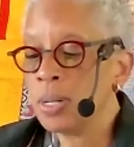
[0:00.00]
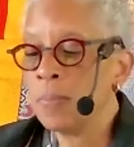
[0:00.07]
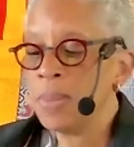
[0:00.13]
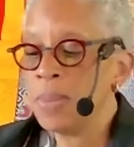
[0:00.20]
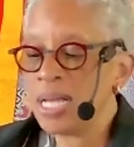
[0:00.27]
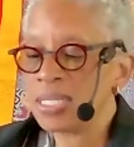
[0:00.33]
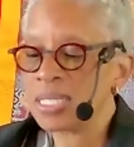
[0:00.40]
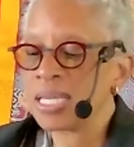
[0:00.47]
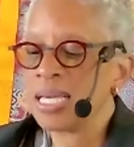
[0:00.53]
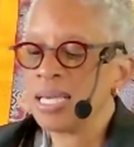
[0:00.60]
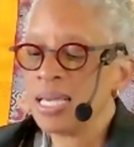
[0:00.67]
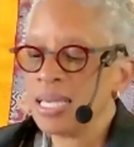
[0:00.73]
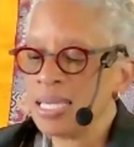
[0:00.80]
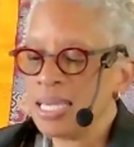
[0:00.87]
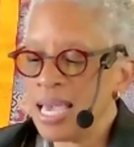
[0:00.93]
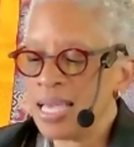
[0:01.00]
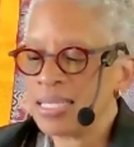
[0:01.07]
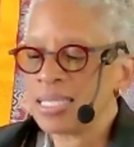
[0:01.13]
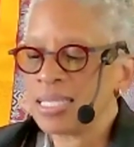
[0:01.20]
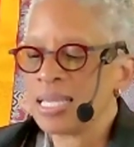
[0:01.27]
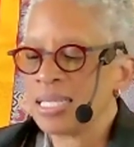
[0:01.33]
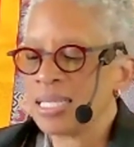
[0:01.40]
Musk,
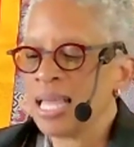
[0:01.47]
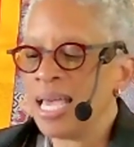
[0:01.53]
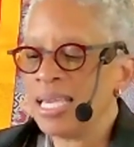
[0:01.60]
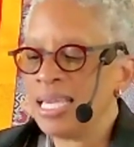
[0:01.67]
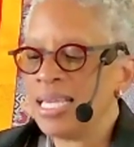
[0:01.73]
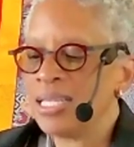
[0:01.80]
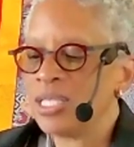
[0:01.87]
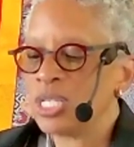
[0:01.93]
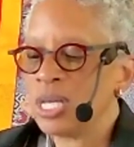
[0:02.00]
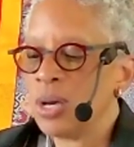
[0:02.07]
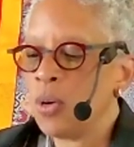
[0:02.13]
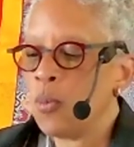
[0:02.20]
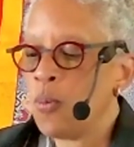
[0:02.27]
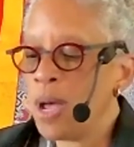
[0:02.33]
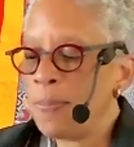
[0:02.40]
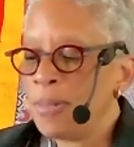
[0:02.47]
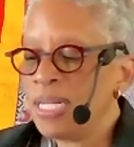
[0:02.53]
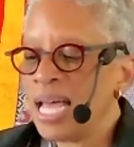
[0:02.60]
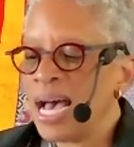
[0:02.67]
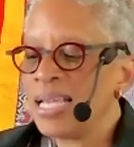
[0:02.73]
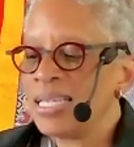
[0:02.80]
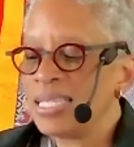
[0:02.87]
yes, like it's
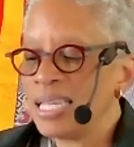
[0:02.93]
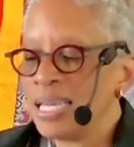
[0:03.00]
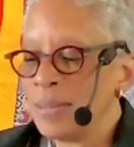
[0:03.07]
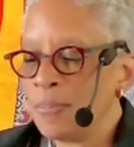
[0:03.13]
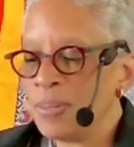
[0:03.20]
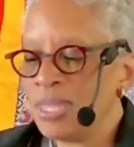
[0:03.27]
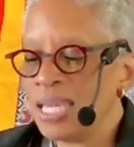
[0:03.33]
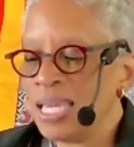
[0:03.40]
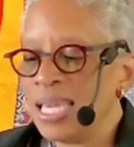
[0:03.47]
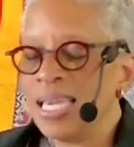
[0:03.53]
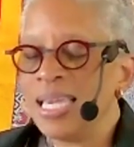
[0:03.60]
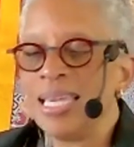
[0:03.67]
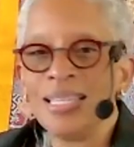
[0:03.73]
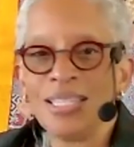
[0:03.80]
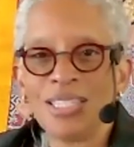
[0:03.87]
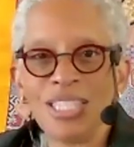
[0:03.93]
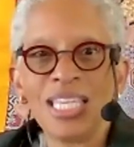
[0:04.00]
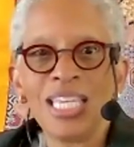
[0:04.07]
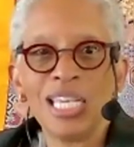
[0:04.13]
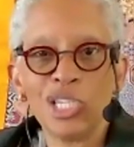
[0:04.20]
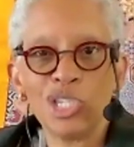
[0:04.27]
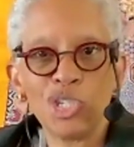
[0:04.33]
weaponized empathy is the
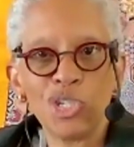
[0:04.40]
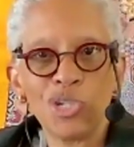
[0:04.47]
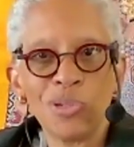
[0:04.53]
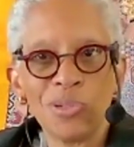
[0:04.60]
issue.